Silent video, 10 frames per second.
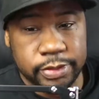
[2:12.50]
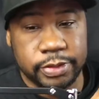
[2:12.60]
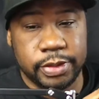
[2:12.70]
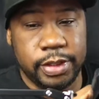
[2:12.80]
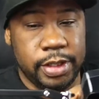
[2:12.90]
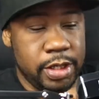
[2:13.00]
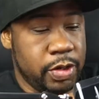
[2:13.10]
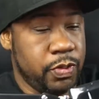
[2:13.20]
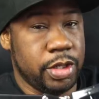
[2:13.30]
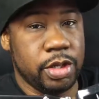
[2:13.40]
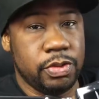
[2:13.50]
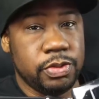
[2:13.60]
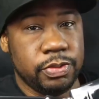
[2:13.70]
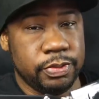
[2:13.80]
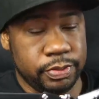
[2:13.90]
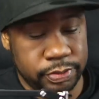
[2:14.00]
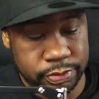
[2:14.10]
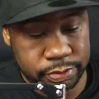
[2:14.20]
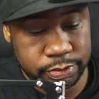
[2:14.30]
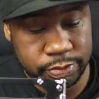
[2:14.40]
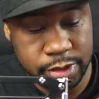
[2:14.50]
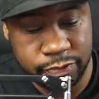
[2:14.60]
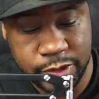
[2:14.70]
So here we go. Matter of